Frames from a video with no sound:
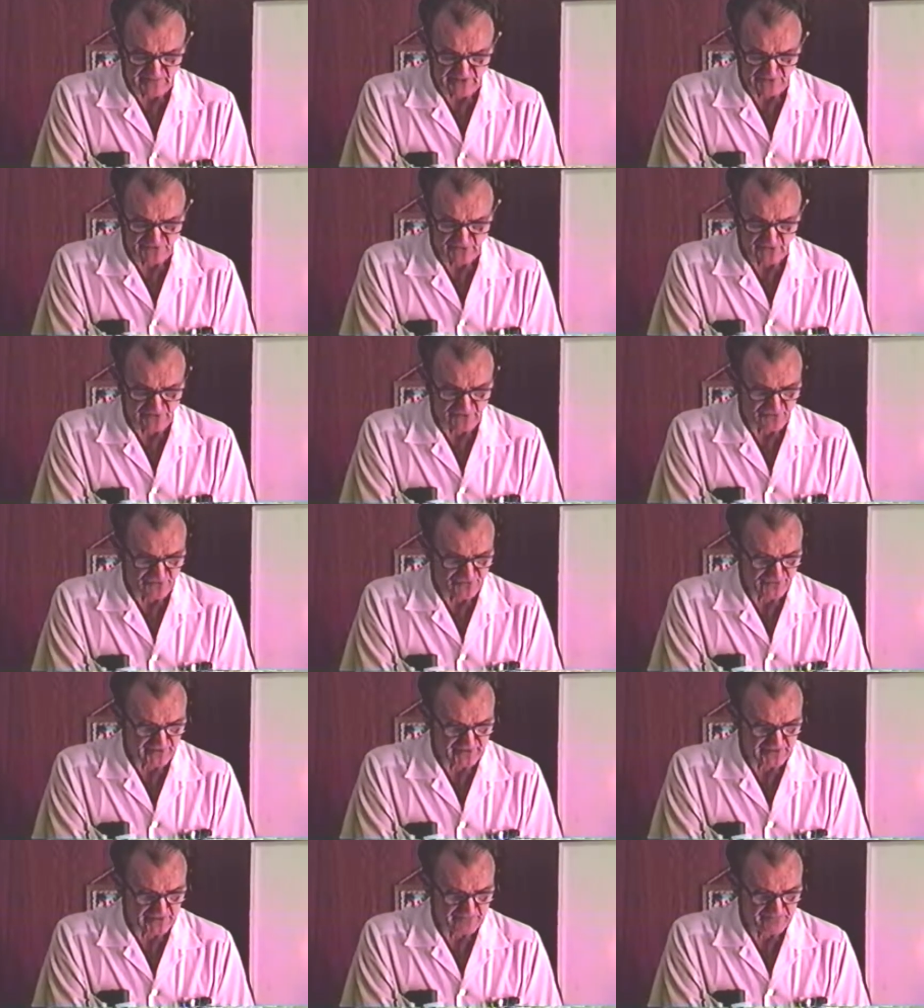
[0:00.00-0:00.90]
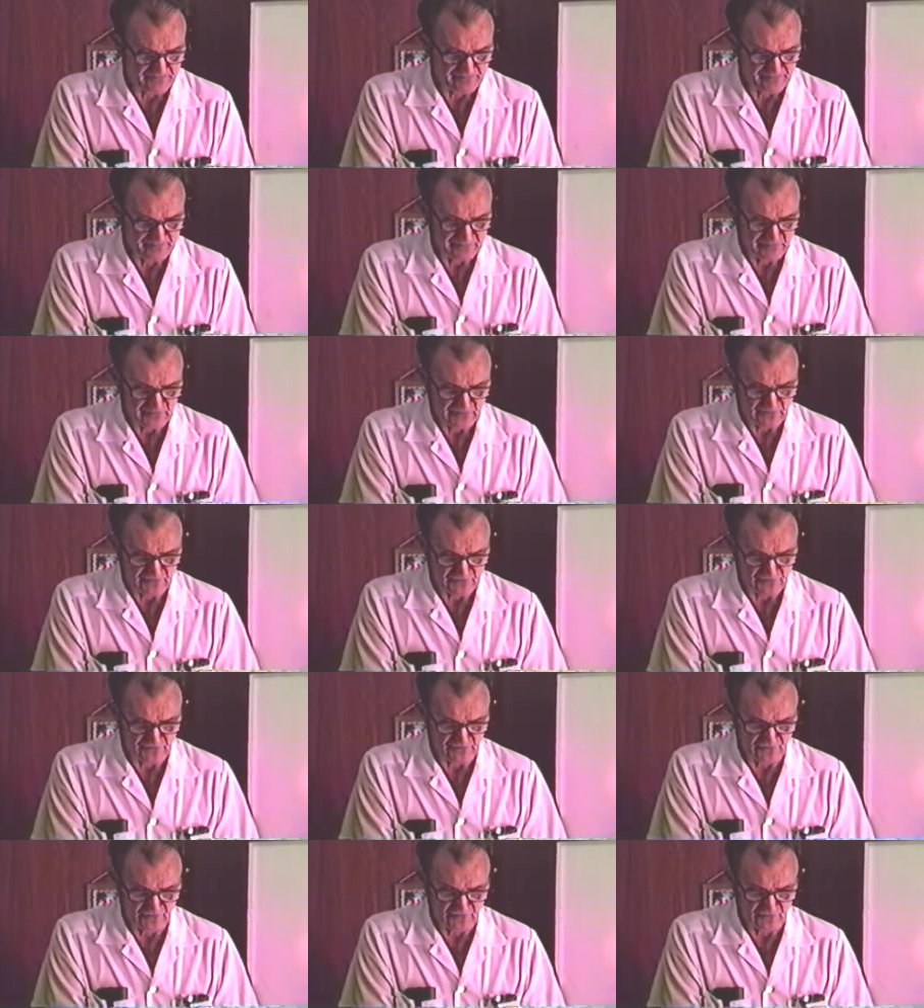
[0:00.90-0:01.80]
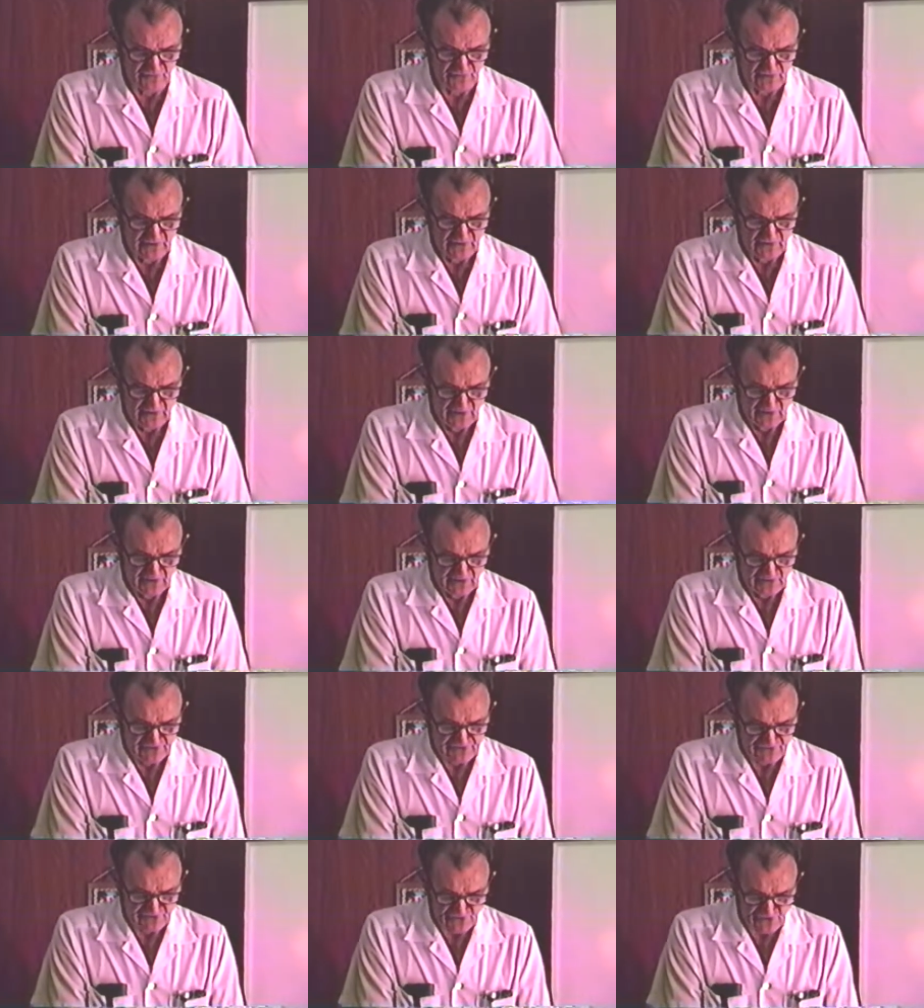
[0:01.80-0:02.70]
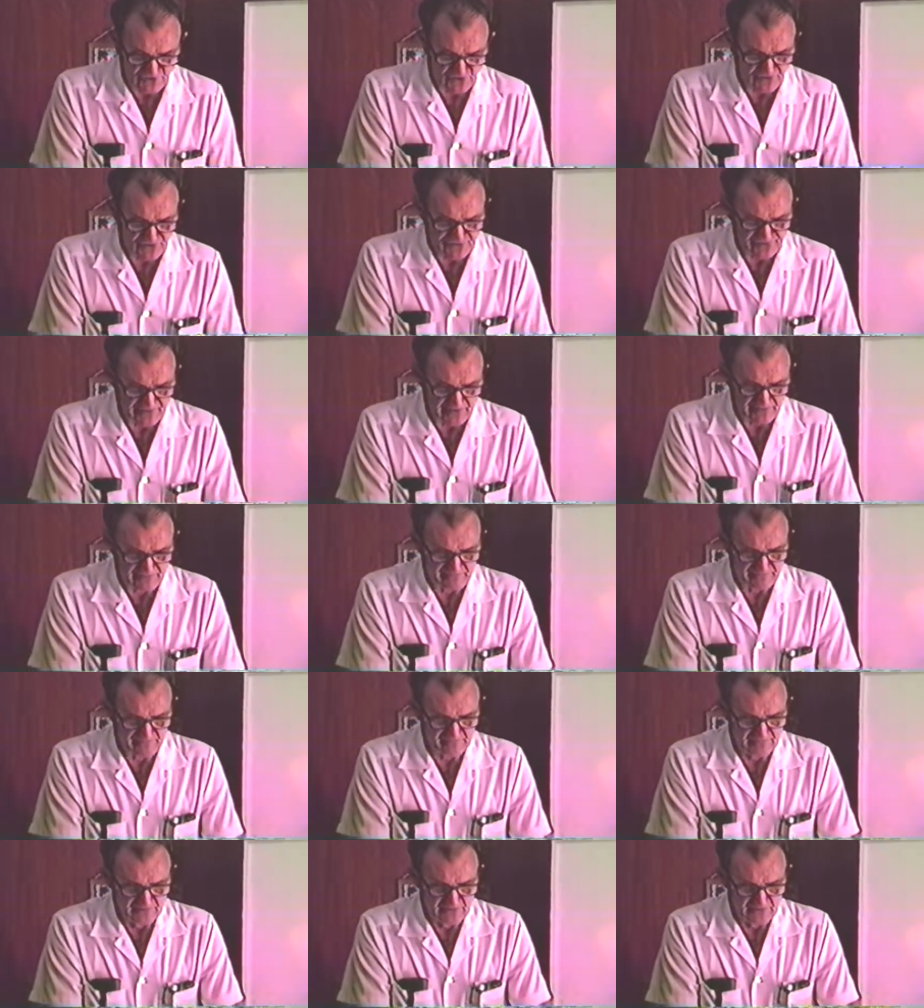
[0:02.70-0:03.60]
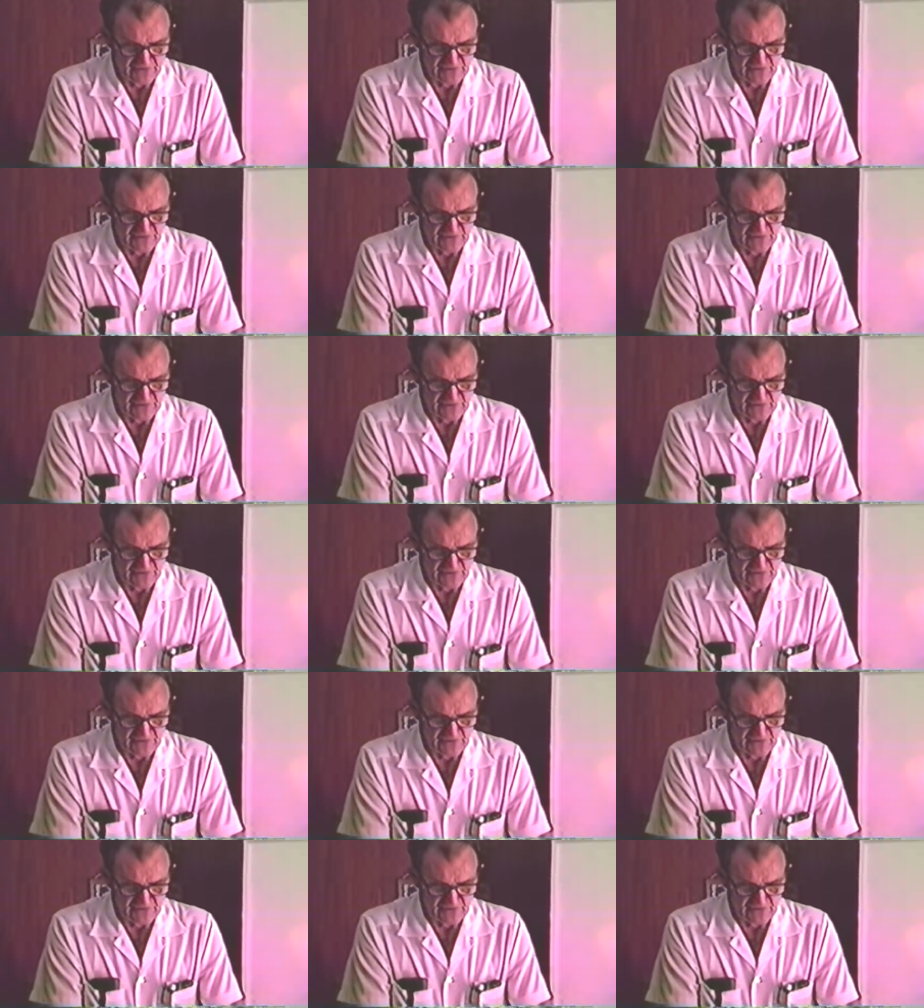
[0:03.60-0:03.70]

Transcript: They tried to trick him, to seduce him,